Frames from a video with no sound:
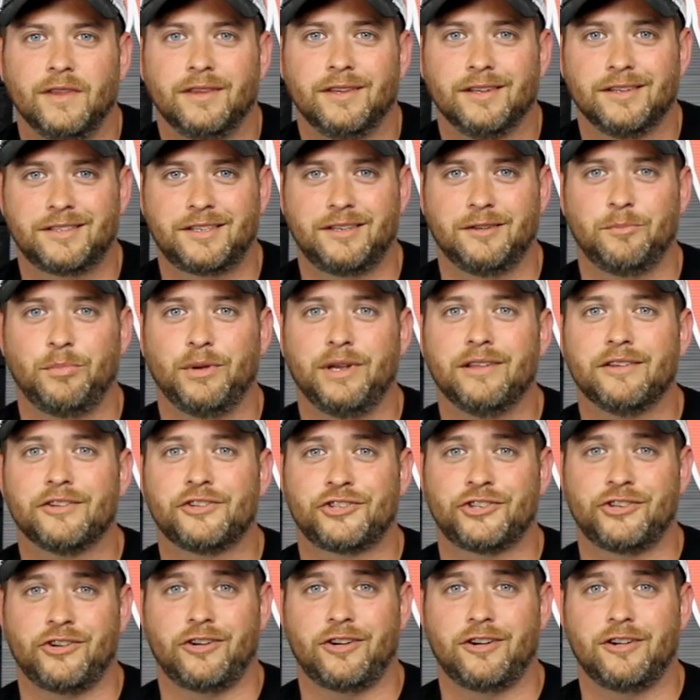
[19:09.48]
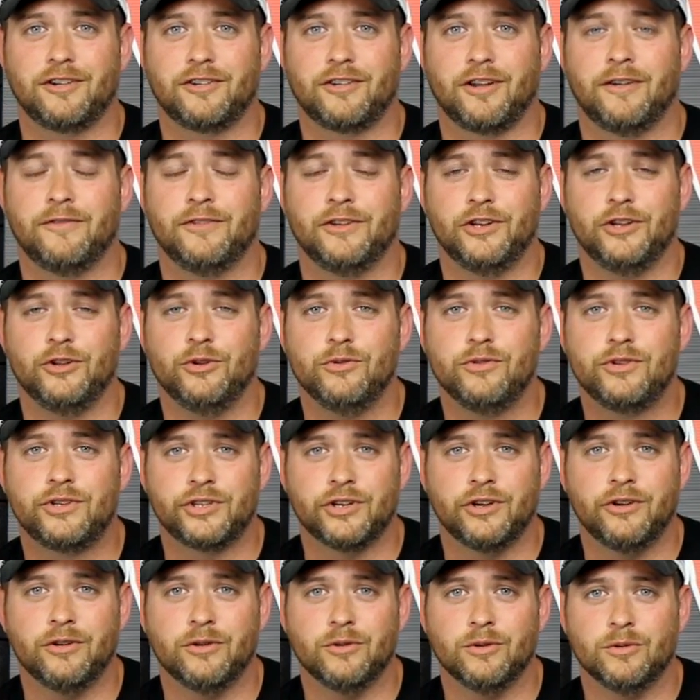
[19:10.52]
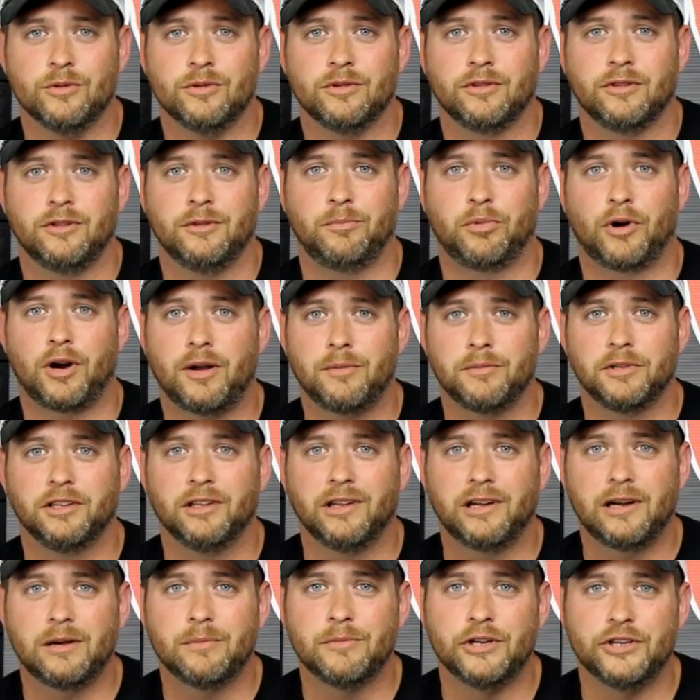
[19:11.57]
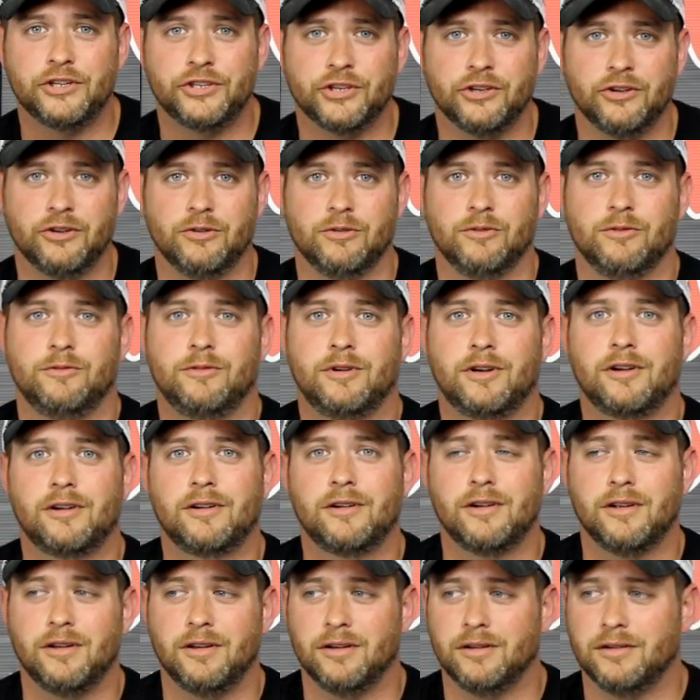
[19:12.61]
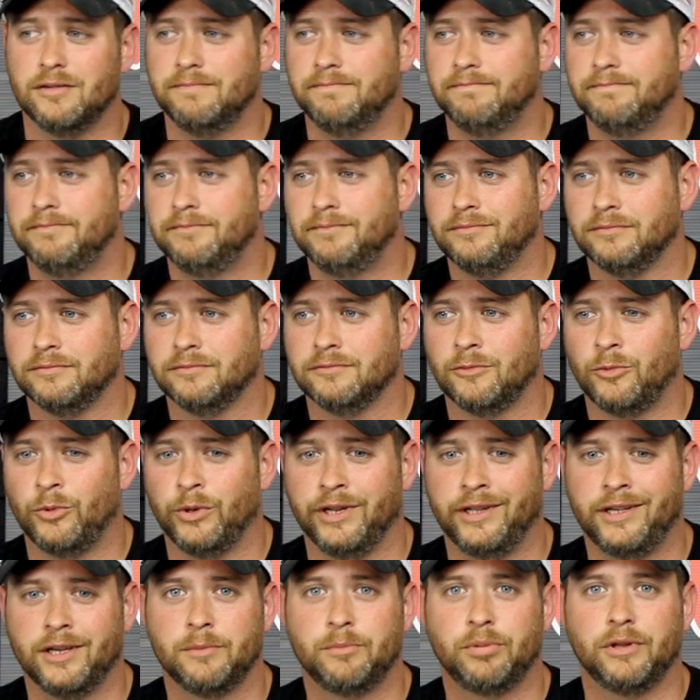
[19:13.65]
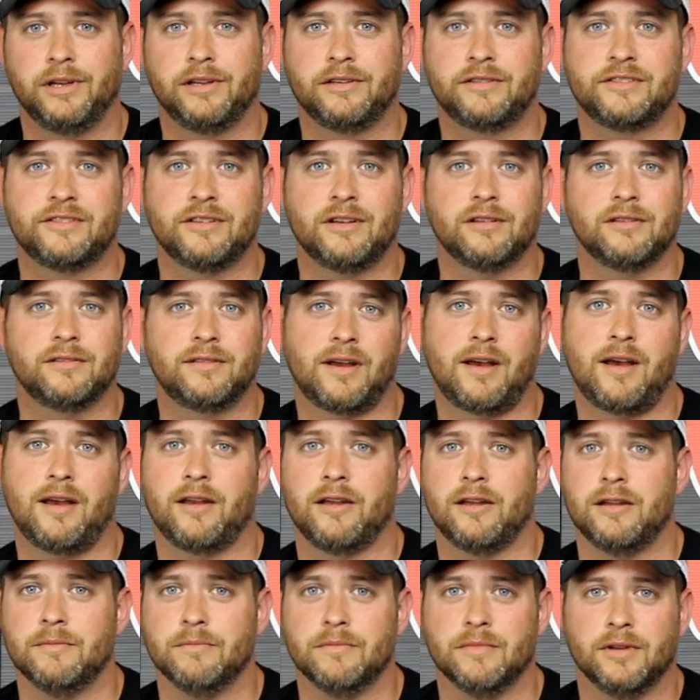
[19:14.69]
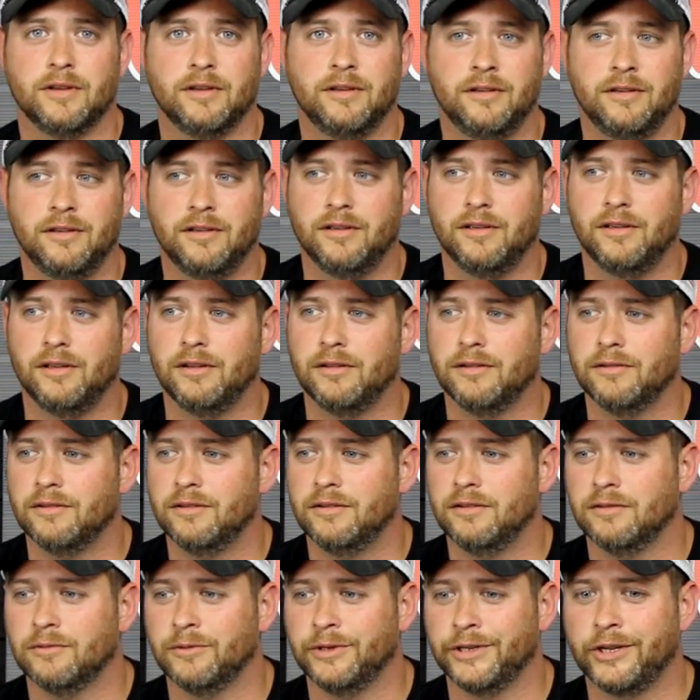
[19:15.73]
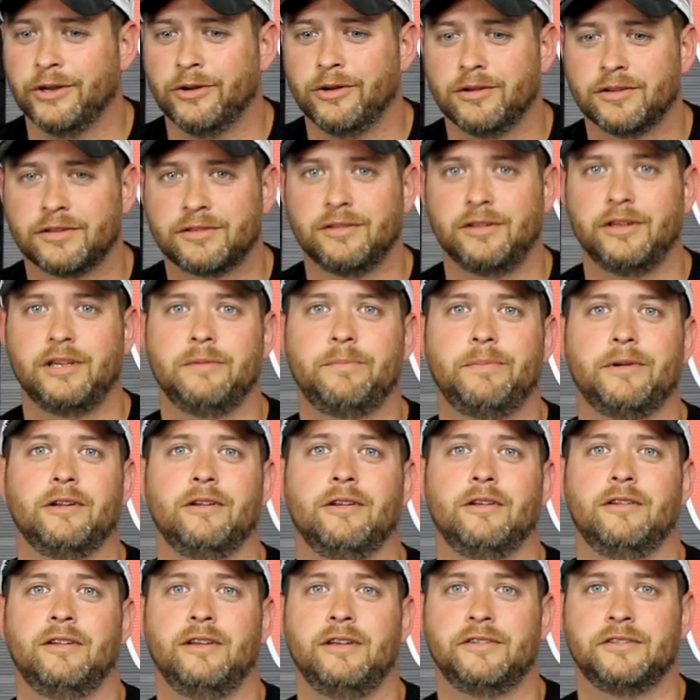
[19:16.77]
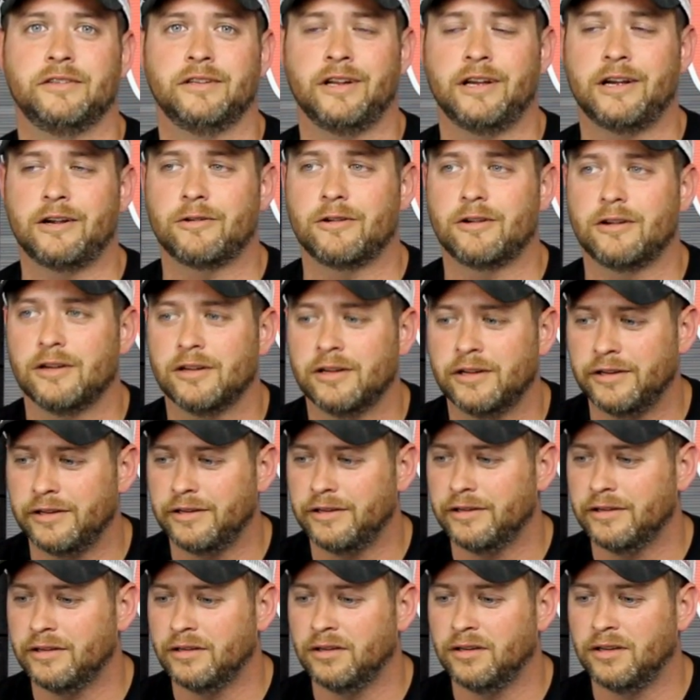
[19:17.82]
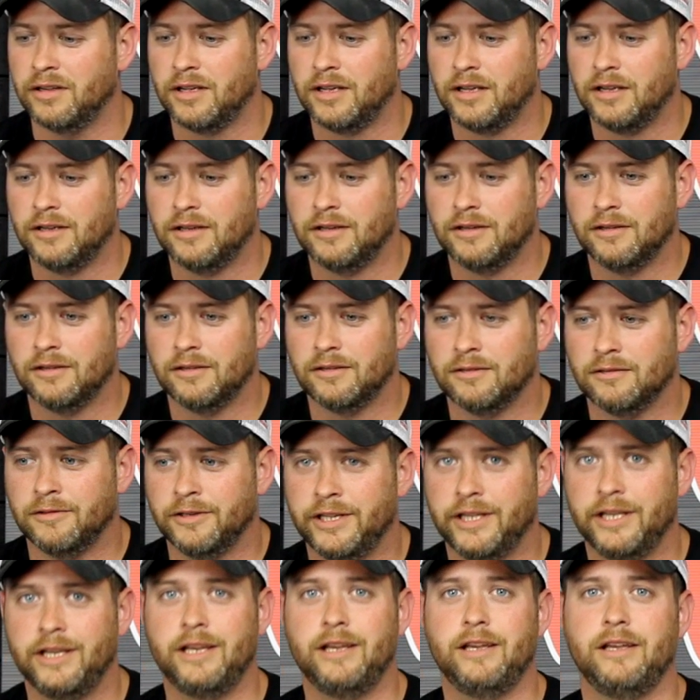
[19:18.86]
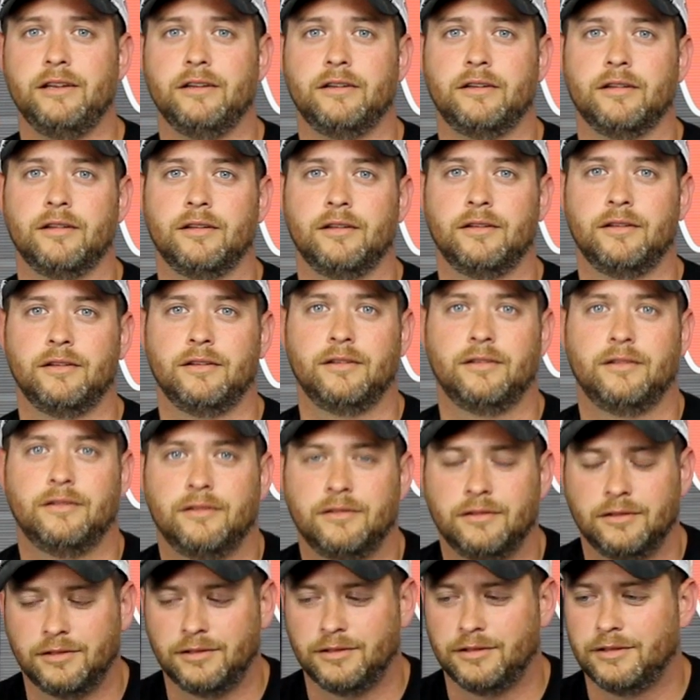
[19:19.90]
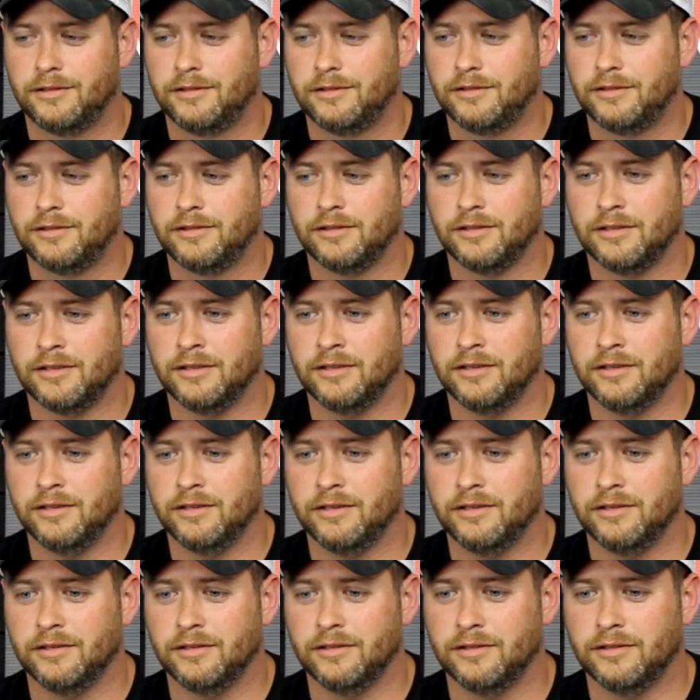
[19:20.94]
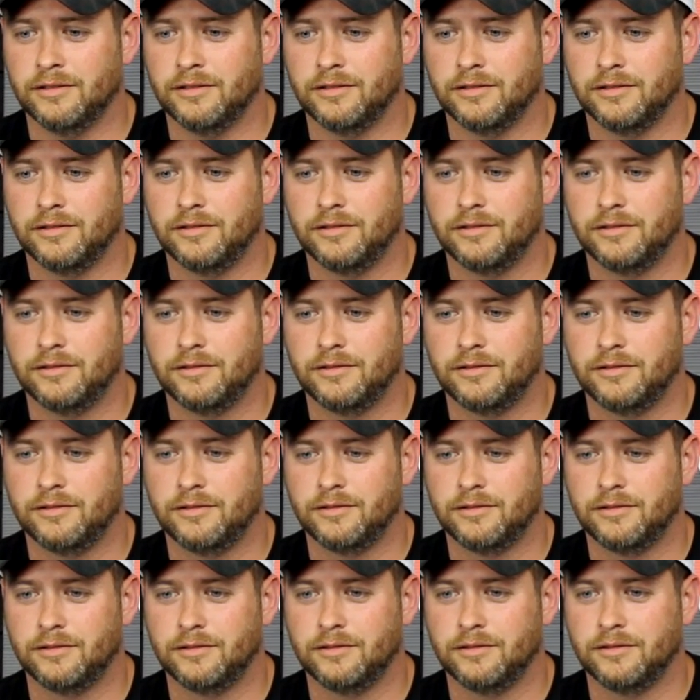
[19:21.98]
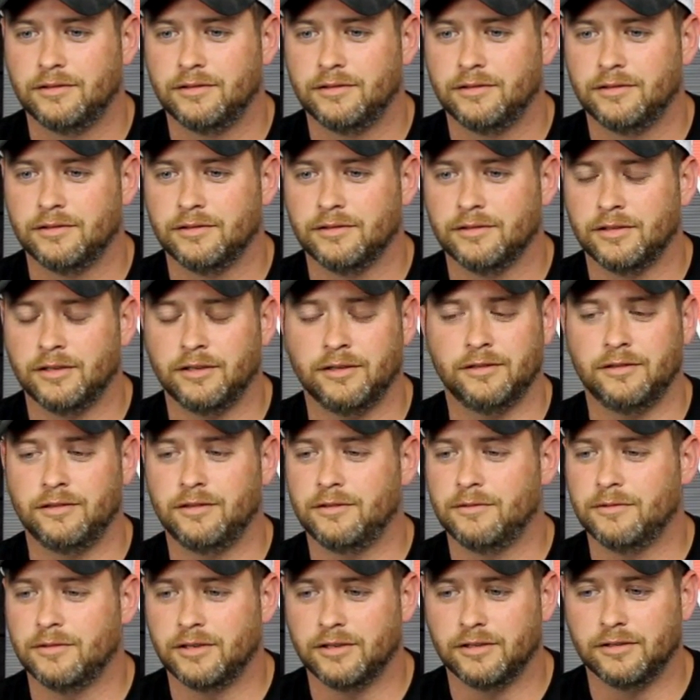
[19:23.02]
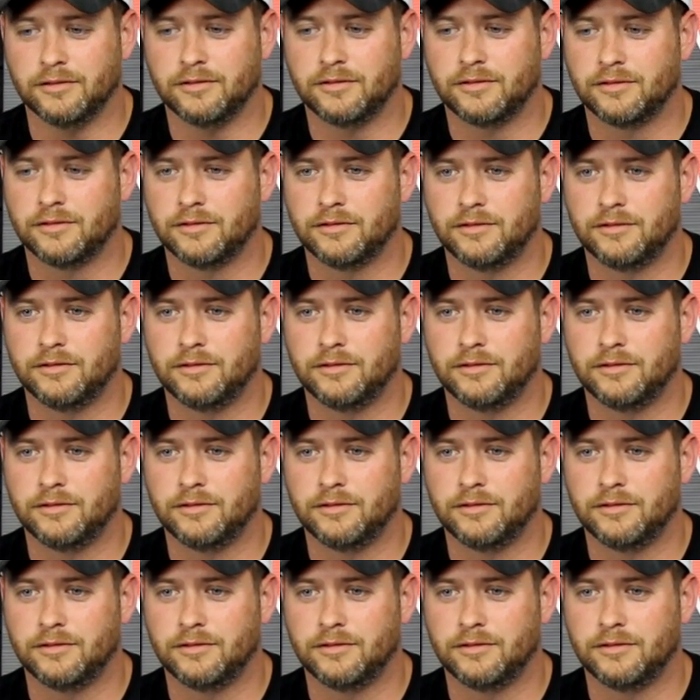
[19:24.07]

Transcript: This could be the start of a new show, the Braum and Laramie show, where we get places on time and we go to sleep at a decent hour and we eat. And I don't know what else.